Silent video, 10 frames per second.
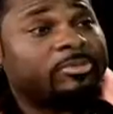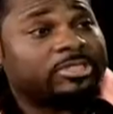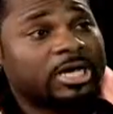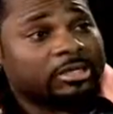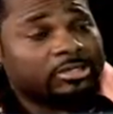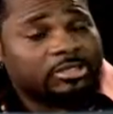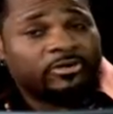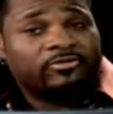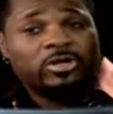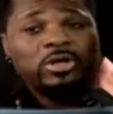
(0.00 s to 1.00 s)
episodic
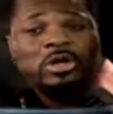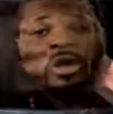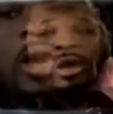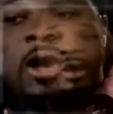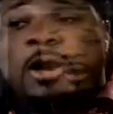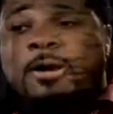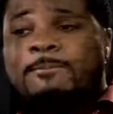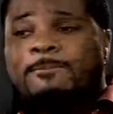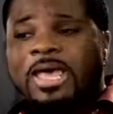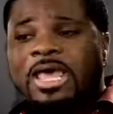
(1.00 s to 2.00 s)
stuff.
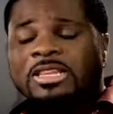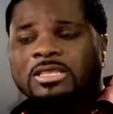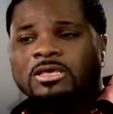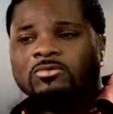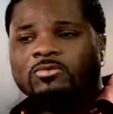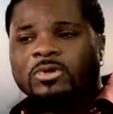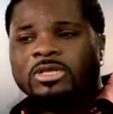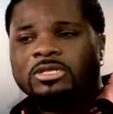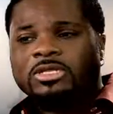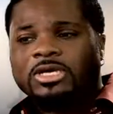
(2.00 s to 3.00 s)
Um, and then
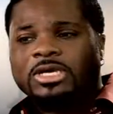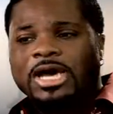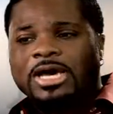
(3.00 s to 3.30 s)
when the